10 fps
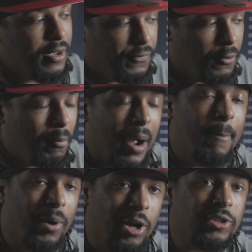from my
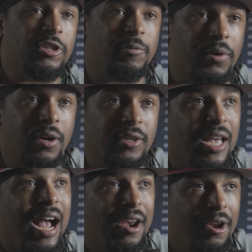personal experience,
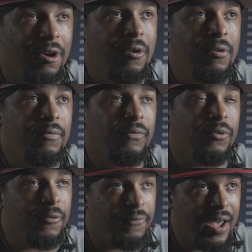I know
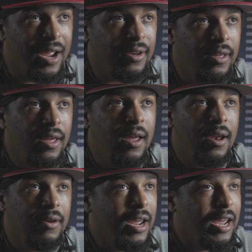for a fact
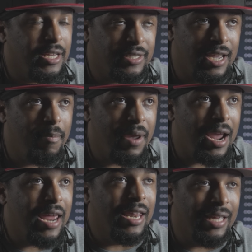that it's not been
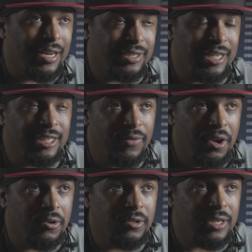in a lot of Stellantis
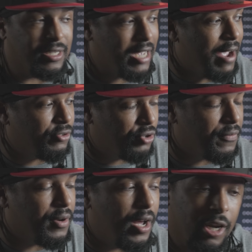vehicles, because I've
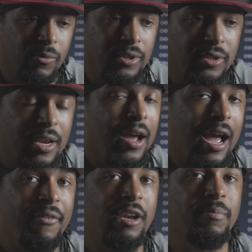driven other ones. Now,
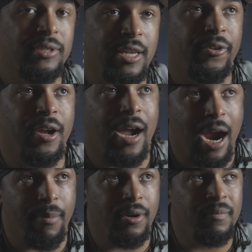I've had a Pacifica
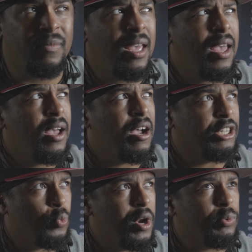hybrid, a
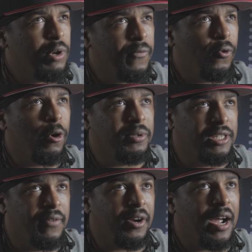2024
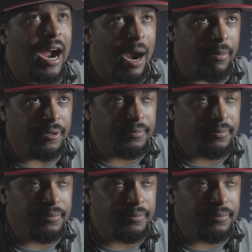Pacifica hybrid,